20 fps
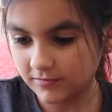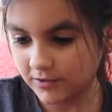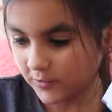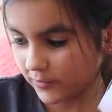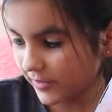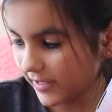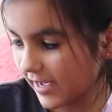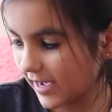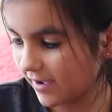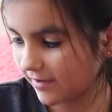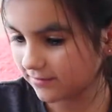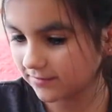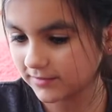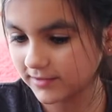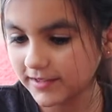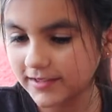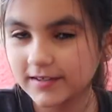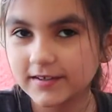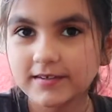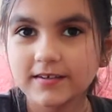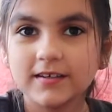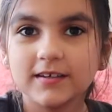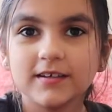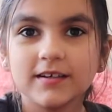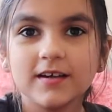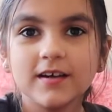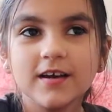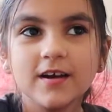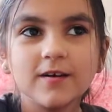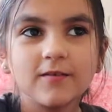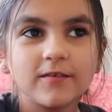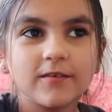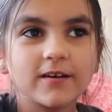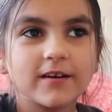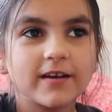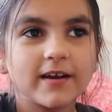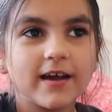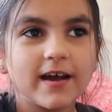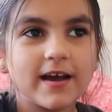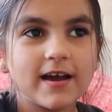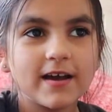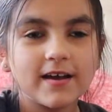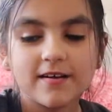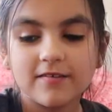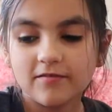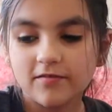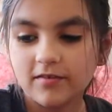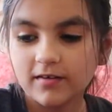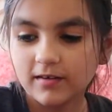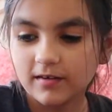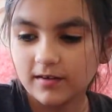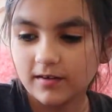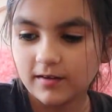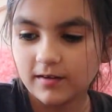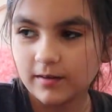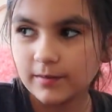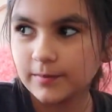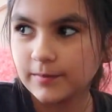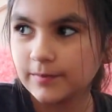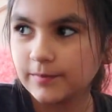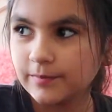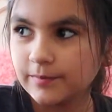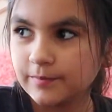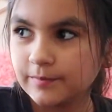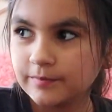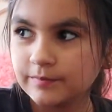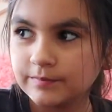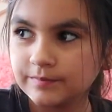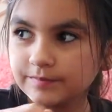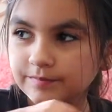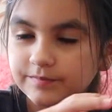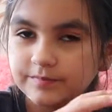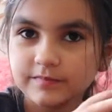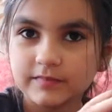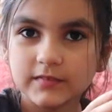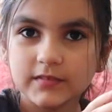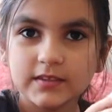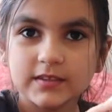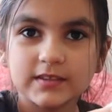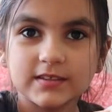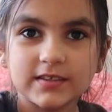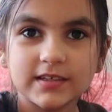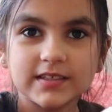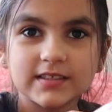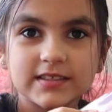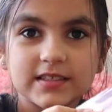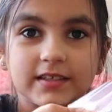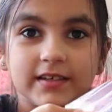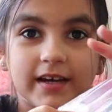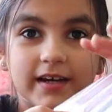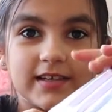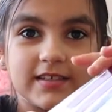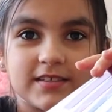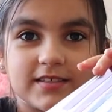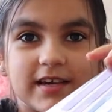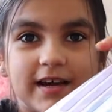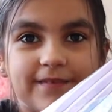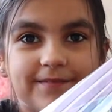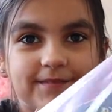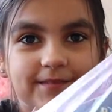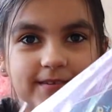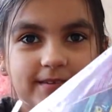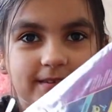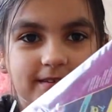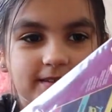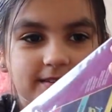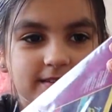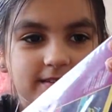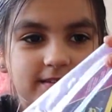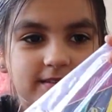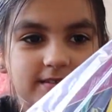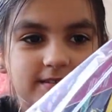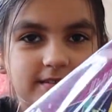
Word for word: We have like we're gonna have um six dice after this